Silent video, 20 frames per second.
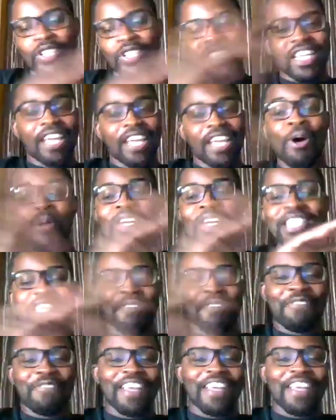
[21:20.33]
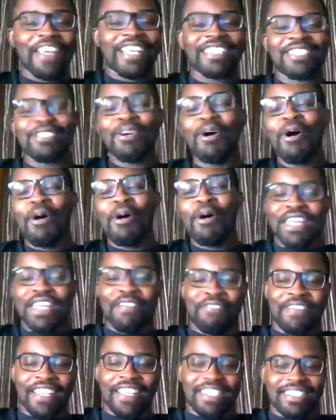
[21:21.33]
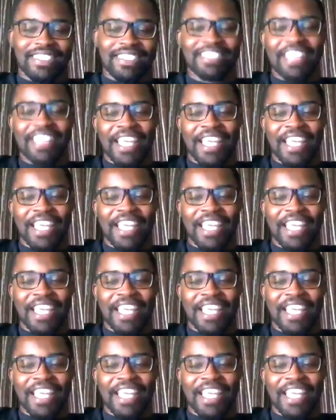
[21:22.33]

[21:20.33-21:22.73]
always the first or with the first. Yeah.